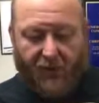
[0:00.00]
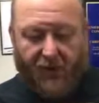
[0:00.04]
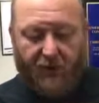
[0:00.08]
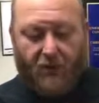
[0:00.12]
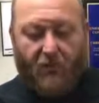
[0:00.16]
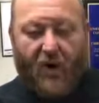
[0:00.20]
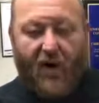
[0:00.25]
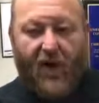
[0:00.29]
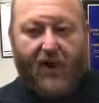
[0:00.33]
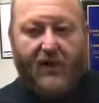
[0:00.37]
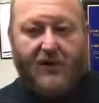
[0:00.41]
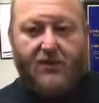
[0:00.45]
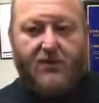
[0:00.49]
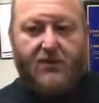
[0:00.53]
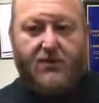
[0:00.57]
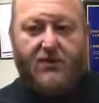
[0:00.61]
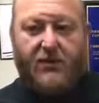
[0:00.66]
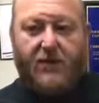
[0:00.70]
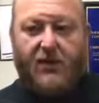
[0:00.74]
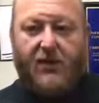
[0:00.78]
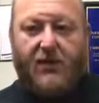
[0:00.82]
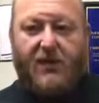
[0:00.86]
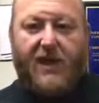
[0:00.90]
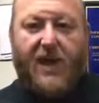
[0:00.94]
lead right into
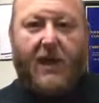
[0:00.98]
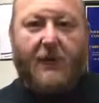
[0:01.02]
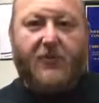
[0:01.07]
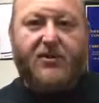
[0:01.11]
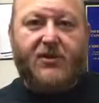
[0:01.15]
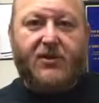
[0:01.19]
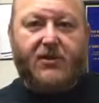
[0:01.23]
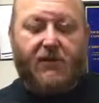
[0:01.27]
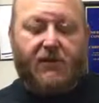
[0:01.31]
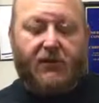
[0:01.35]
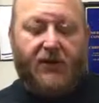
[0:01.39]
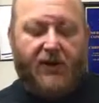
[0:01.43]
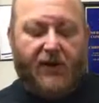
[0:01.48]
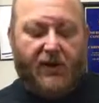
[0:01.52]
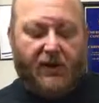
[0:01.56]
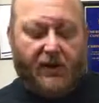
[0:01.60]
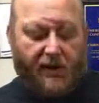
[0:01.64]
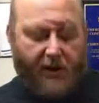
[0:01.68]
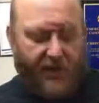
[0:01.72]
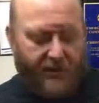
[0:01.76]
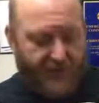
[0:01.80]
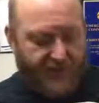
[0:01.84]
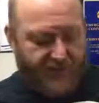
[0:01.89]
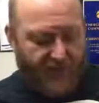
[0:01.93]
the adoption of the
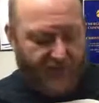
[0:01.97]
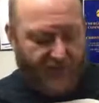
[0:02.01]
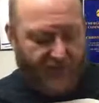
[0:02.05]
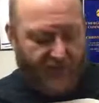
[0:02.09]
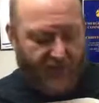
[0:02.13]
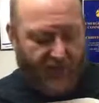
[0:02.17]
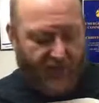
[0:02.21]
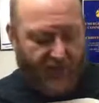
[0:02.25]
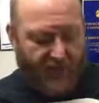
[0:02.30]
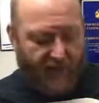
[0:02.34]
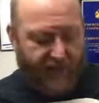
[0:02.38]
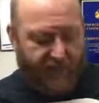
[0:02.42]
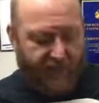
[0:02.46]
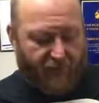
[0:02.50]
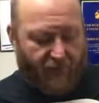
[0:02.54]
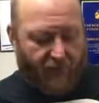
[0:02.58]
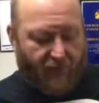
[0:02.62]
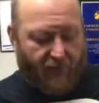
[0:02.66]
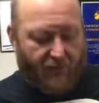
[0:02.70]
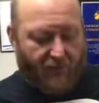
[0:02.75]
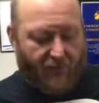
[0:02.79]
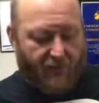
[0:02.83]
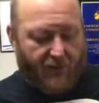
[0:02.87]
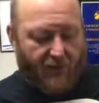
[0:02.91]

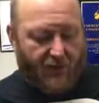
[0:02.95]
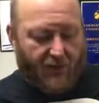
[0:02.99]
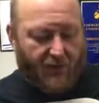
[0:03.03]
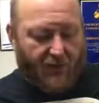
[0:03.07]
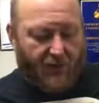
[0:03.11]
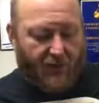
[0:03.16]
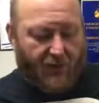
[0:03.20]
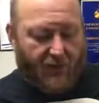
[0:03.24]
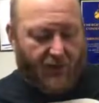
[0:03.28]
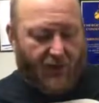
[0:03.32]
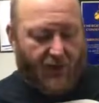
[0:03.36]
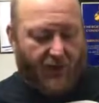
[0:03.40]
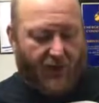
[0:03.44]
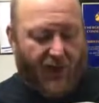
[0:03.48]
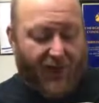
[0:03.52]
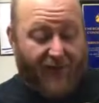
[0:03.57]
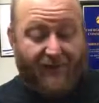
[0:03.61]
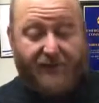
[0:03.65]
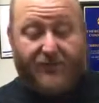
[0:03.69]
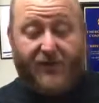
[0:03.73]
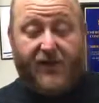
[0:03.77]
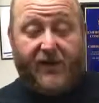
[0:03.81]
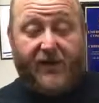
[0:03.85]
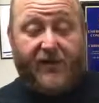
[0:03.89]
M16A4
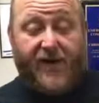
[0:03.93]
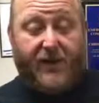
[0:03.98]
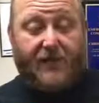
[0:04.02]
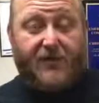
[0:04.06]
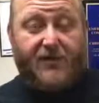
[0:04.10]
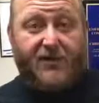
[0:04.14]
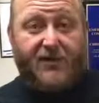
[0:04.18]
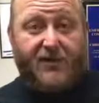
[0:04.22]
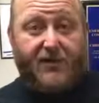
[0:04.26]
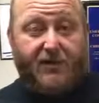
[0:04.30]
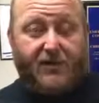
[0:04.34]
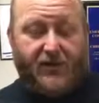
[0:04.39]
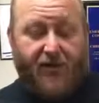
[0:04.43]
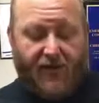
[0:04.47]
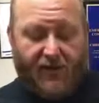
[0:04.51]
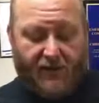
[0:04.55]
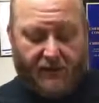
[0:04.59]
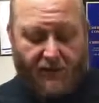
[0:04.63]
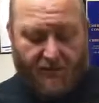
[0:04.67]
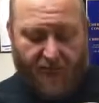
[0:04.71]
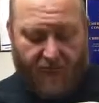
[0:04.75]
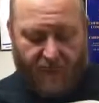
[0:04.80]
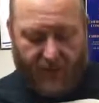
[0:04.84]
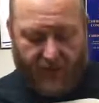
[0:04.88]
after the adoption of the
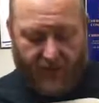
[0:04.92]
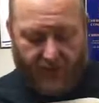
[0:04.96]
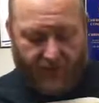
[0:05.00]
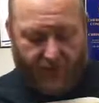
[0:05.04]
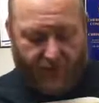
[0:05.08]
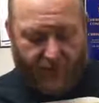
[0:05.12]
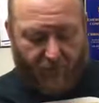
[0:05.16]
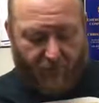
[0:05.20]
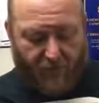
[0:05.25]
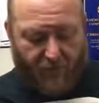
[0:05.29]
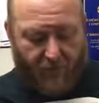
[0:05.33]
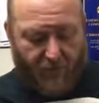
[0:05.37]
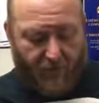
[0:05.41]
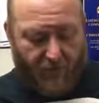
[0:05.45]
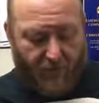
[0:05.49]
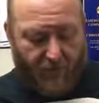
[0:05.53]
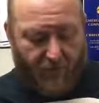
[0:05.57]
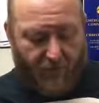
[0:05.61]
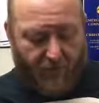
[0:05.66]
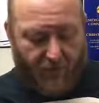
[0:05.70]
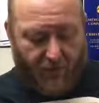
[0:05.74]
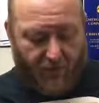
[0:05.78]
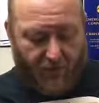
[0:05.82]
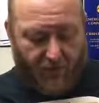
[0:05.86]
M4.
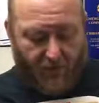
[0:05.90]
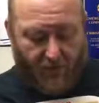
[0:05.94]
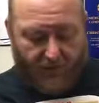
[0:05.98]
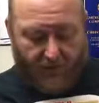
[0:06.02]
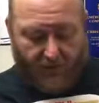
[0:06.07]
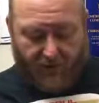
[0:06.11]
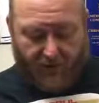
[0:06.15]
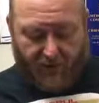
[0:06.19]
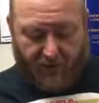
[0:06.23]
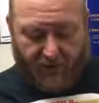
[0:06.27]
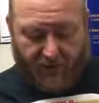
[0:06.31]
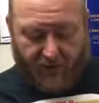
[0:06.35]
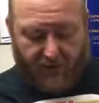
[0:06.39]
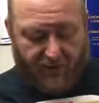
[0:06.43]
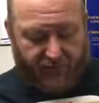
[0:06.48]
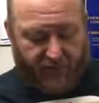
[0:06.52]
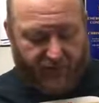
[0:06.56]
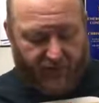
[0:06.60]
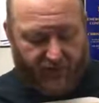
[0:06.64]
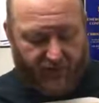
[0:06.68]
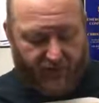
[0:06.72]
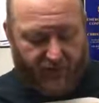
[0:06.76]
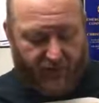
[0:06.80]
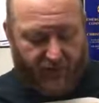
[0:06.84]
But it's
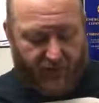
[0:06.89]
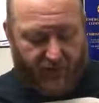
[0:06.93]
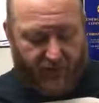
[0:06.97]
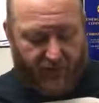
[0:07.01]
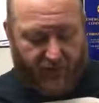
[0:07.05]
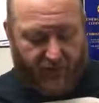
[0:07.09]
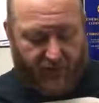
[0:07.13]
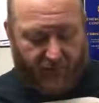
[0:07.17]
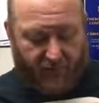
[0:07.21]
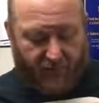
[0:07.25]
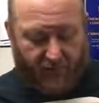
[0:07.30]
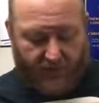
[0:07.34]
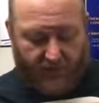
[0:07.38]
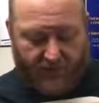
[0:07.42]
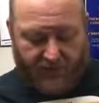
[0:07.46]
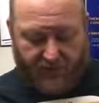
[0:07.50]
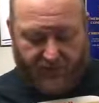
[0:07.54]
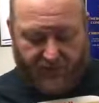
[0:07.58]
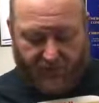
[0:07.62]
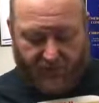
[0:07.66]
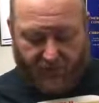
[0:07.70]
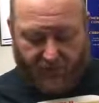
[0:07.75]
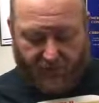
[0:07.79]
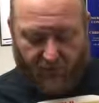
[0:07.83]
definitely a
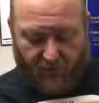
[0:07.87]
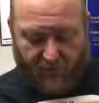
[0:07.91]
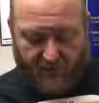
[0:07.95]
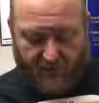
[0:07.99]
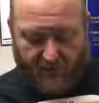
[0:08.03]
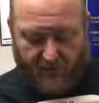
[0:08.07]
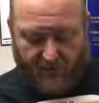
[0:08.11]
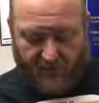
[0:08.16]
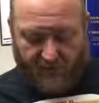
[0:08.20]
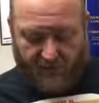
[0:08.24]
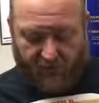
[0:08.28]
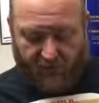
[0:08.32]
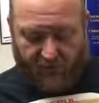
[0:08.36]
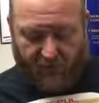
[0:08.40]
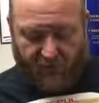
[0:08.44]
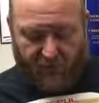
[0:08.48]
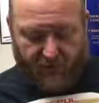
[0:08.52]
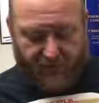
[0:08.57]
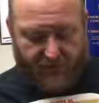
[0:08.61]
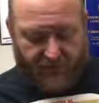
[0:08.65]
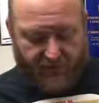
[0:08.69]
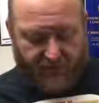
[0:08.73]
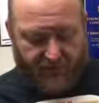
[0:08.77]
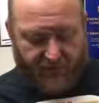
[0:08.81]
piece of U.S. military
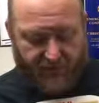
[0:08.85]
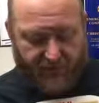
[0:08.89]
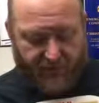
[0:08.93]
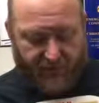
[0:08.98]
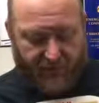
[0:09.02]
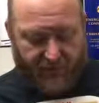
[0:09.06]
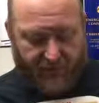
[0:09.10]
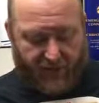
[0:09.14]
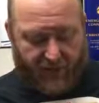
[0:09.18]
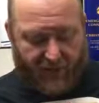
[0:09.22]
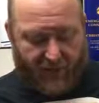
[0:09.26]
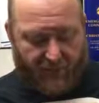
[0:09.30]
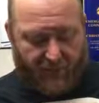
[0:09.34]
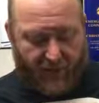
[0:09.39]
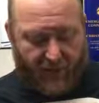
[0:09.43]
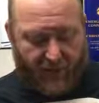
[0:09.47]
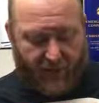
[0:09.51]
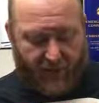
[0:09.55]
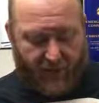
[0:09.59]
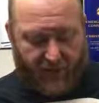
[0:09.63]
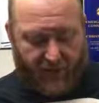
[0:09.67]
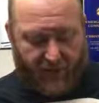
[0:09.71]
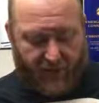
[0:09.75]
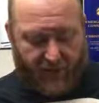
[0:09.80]
history. It saw
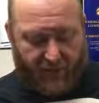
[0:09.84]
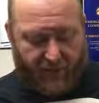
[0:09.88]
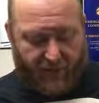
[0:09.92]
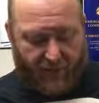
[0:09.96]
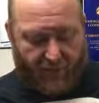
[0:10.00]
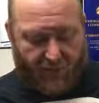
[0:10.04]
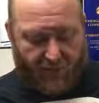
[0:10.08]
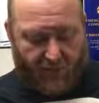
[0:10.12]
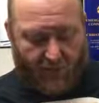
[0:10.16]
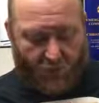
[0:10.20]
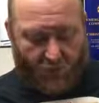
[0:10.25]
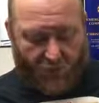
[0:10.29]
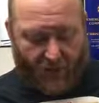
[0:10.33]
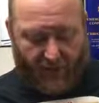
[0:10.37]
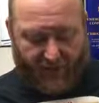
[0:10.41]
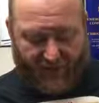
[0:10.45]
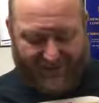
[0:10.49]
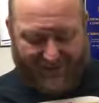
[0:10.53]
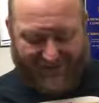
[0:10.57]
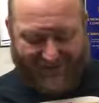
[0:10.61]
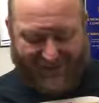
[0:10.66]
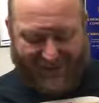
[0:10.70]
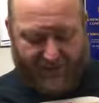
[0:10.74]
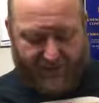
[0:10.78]
combat in Gulf War I
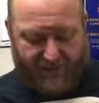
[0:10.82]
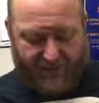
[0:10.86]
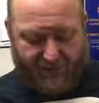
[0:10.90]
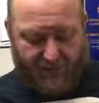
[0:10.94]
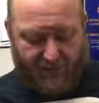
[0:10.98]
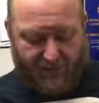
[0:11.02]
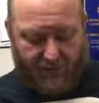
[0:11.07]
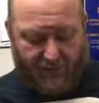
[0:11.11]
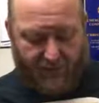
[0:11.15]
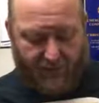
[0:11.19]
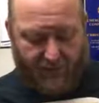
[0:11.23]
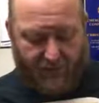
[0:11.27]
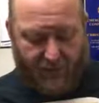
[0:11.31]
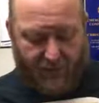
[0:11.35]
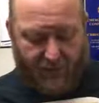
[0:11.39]
extensively,